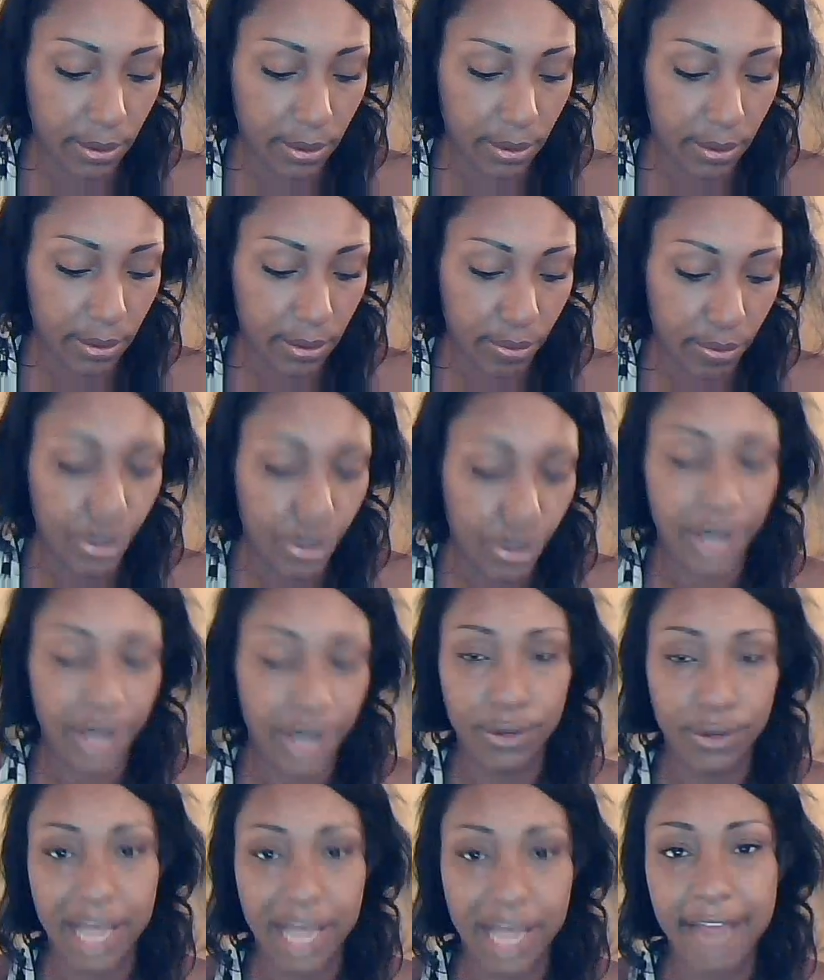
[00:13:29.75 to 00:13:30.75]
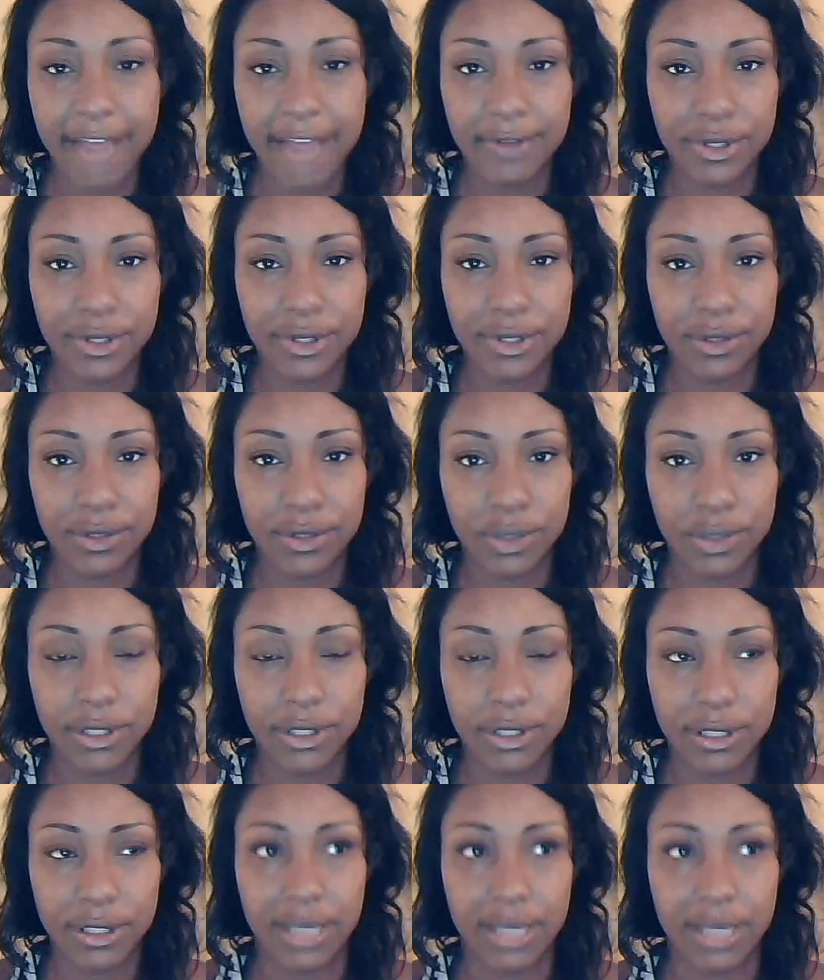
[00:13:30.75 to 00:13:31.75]
bring a new life into this world
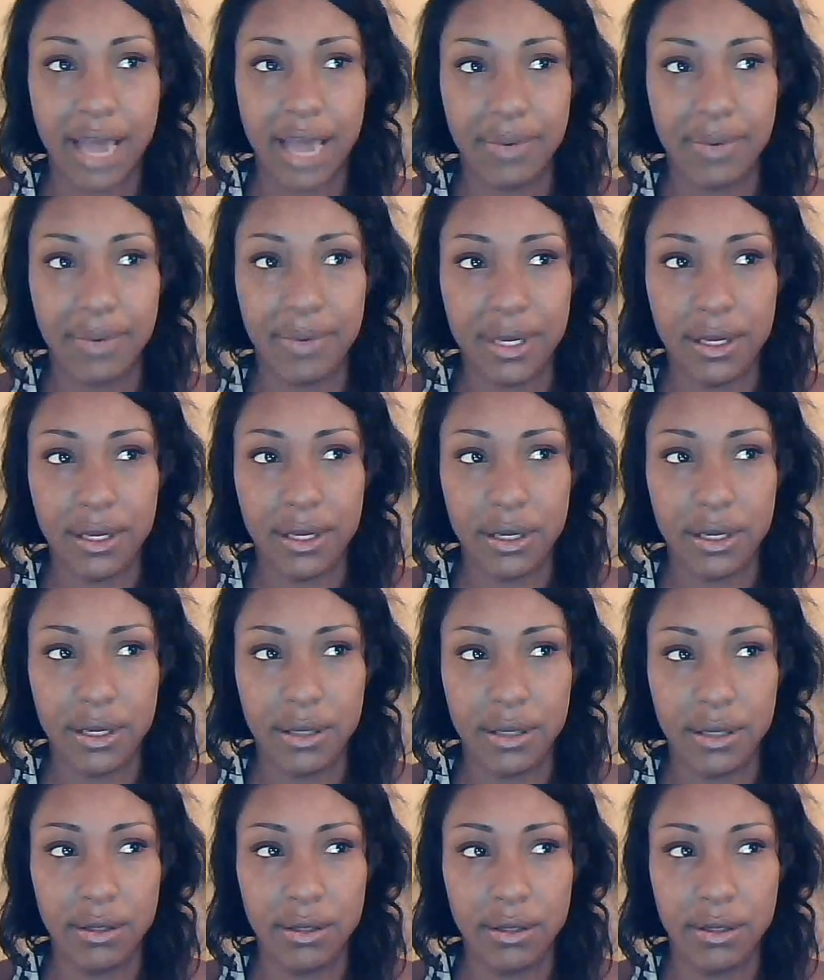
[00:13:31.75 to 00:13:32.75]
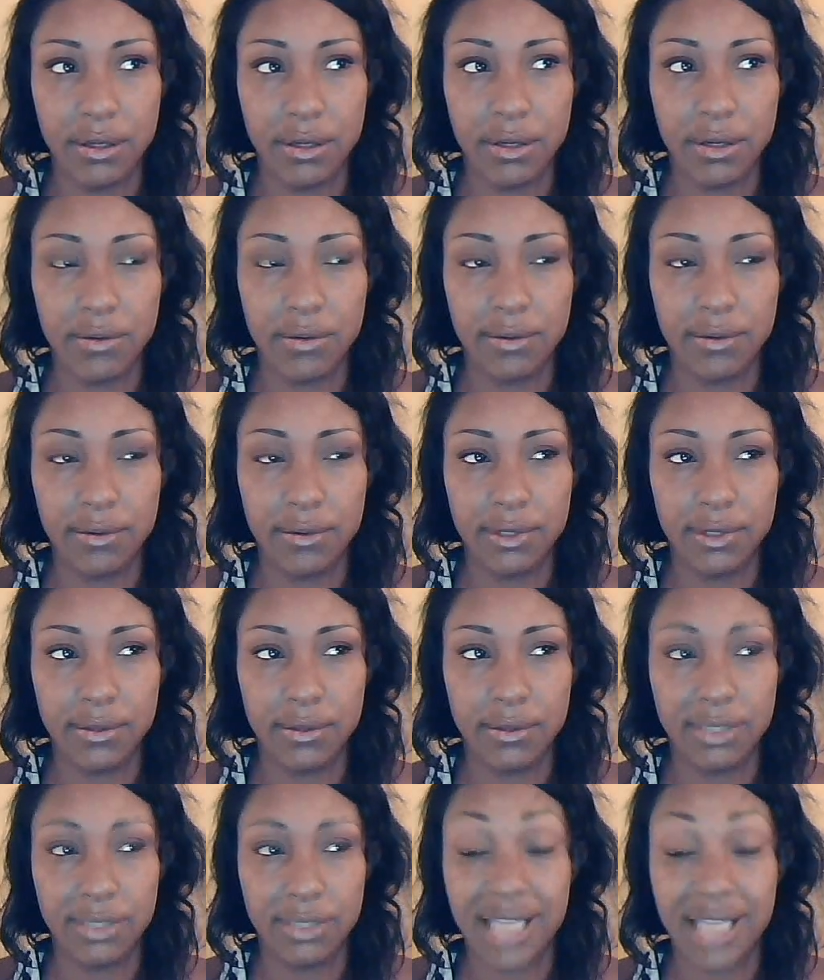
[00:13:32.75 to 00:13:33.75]
has got to be, you know,
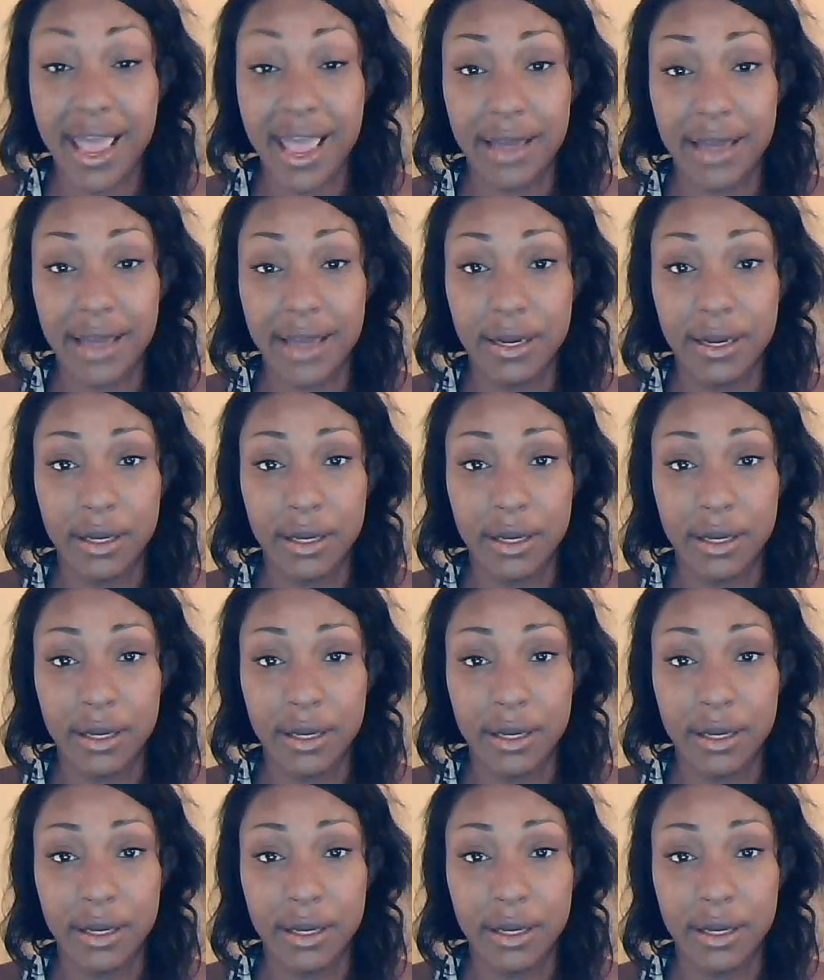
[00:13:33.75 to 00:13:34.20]
sad.